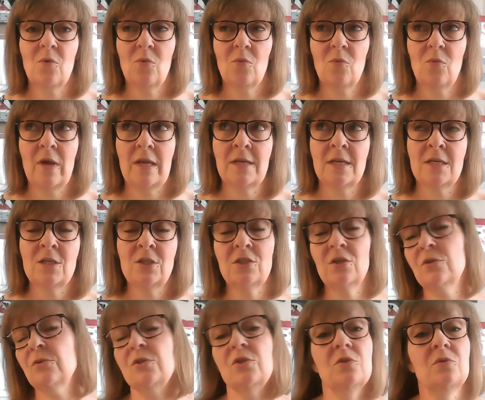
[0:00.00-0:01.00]
when I
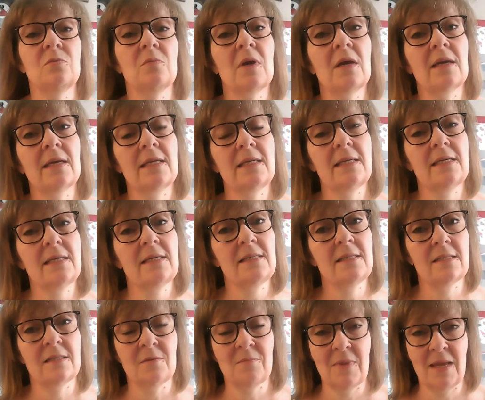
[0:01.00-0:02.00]
showed you my
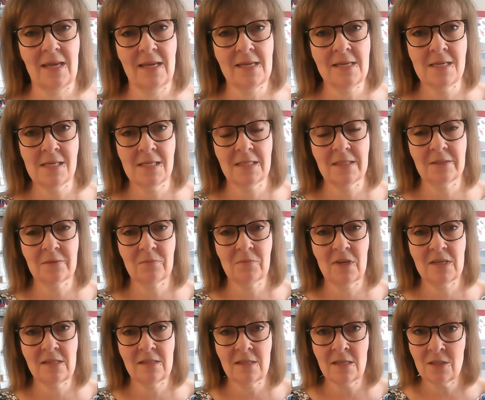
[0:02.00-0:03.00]
Easter makes,
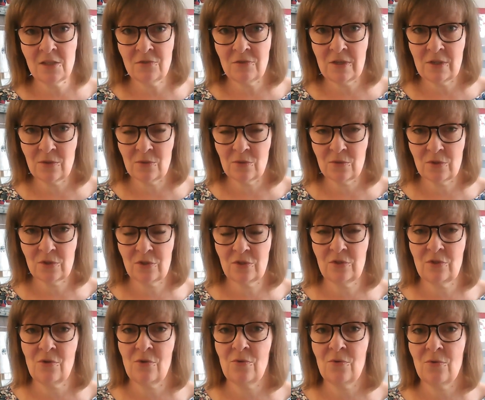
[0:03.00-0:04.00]
my sister-in-law
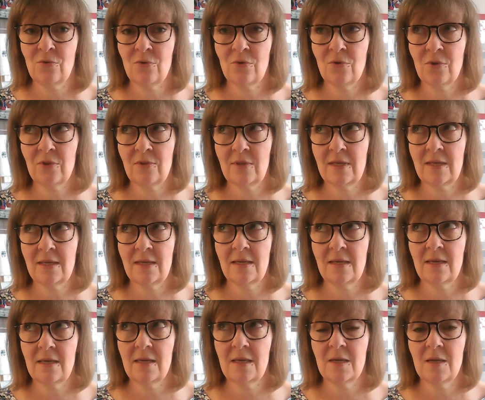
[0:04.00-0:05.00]
saw
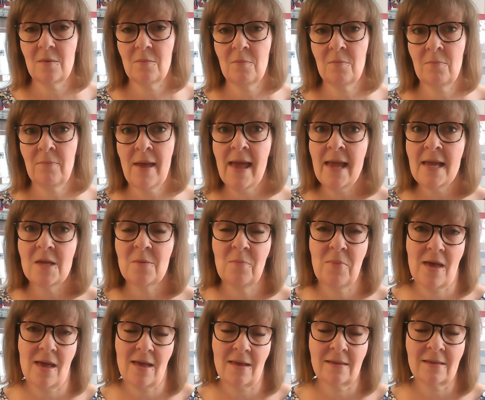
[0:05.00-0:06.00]
the peg
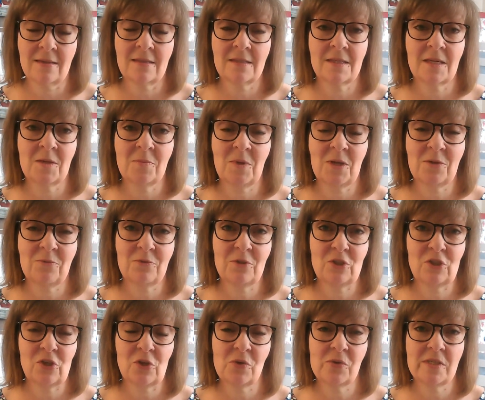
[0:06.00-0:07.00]
bag that I made for
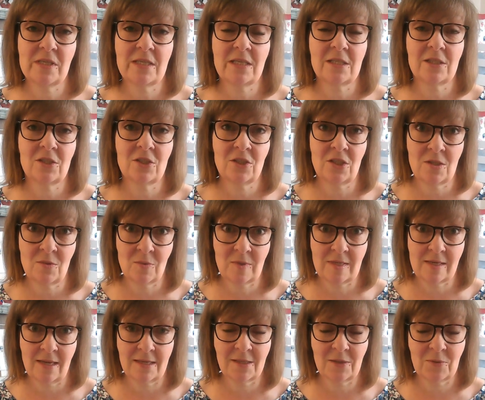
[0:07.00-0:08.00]
Jodie and she
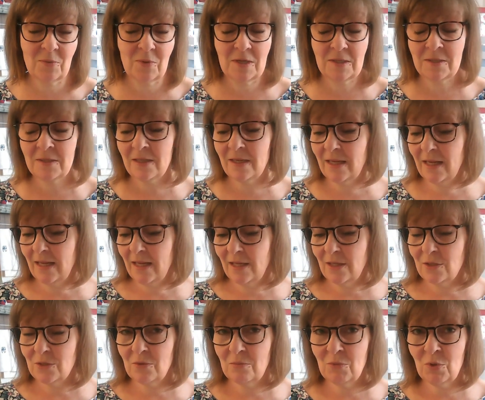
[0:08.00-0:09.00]
would like one.
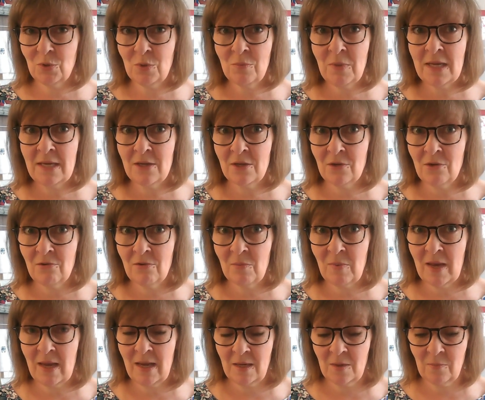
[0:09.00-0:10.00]
So I'm going to make her a
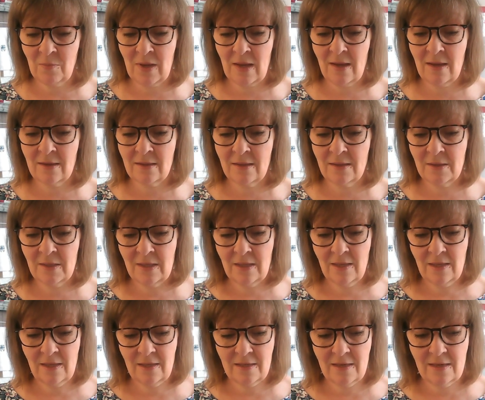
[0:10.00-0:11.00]
peg bag
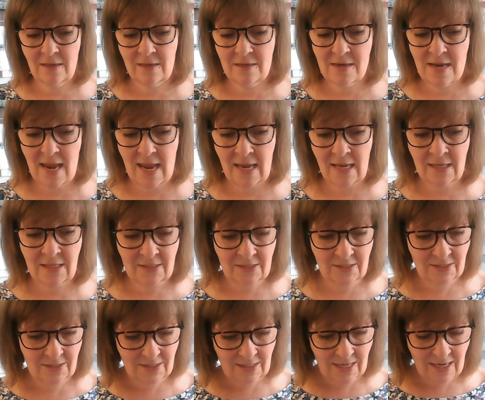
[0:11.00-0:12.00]

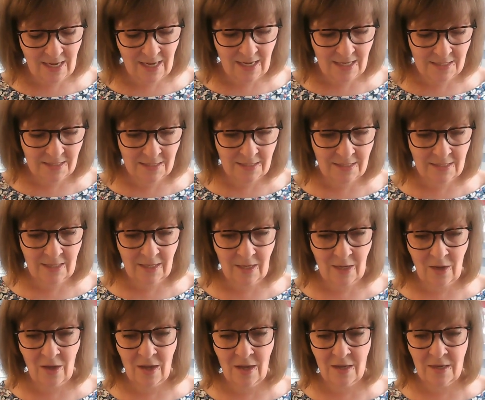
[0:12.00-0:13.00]
next. And
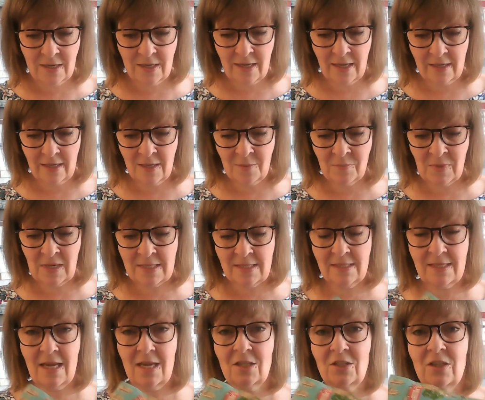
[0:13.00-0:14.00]
I, in my
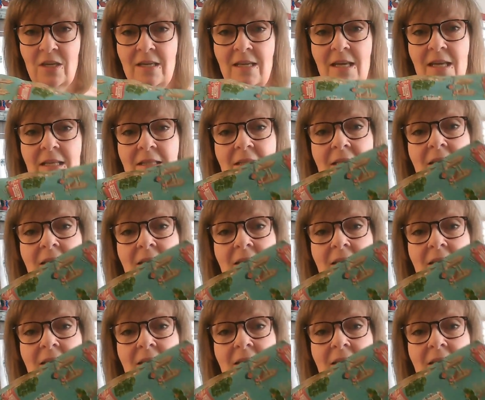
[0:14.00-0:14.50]
stash, I had